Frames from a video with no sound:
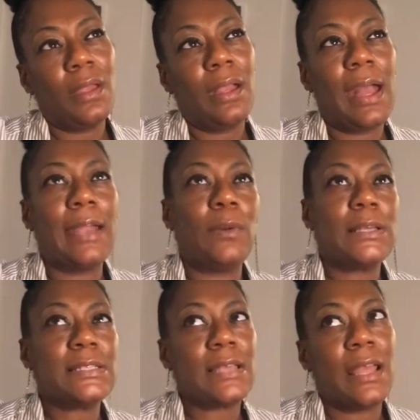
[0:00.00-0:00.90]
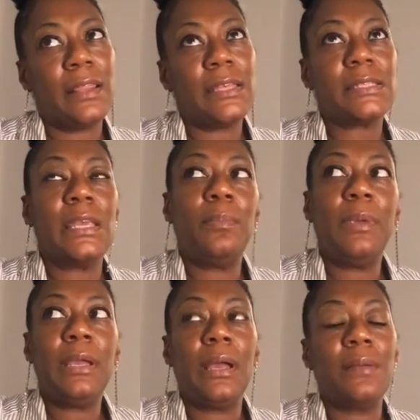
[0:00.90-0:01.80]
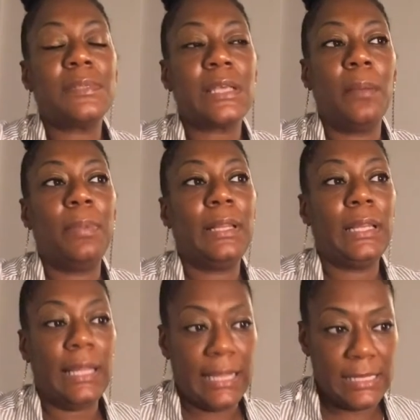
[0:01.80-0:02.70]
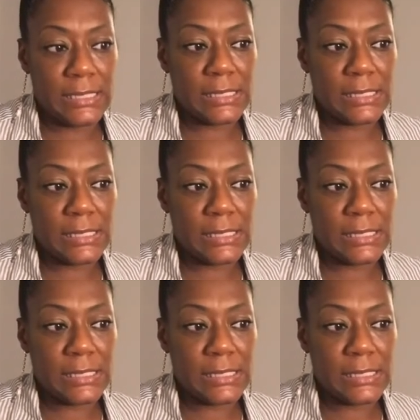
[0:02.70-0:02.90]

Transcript: how do I say this? It becomes a place